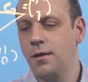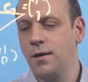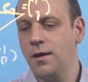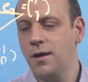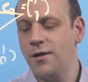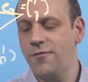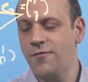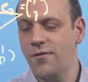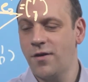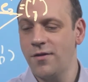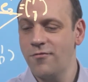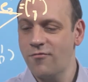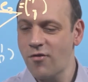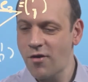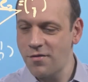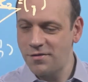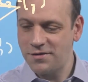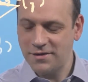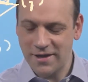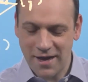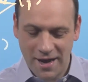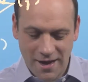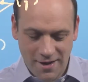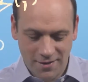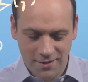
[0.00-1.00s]
if I
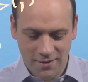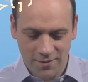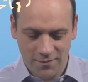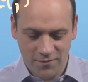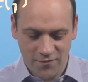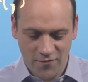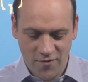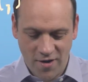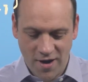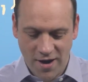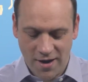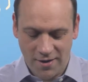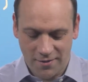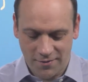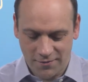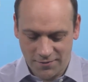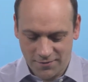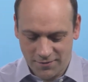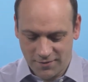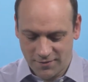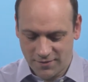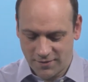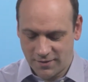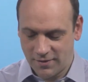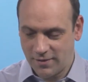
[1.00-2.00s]
rotate them
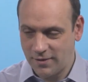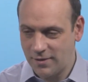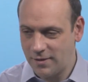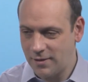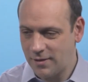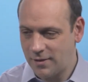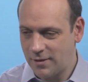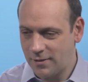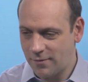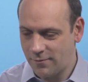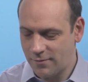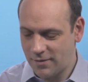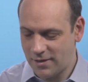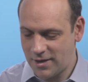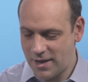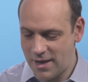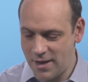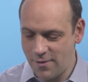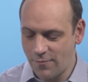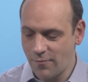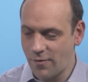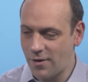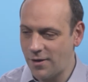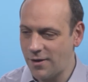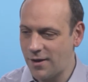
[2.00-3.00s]
round, well,
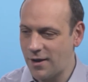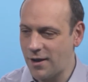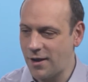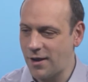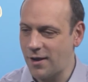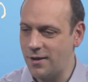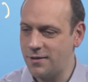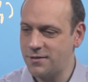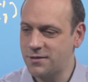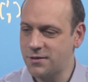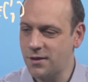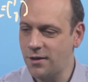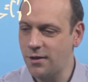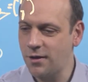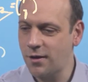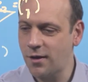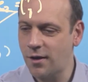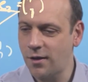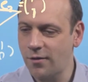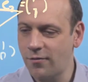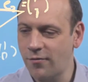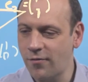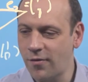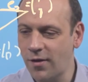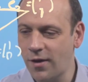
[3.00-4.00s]
E1 hat's going to
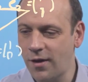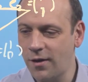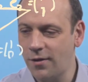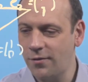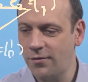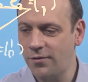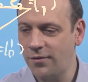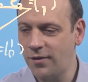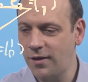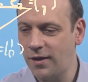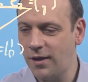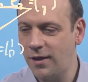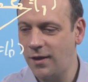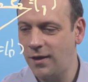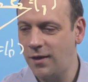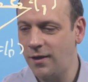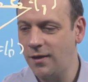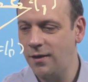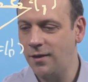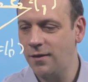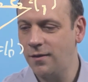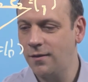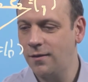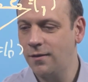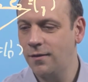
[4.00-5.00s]
go round
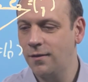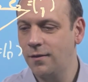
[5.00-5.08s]
here.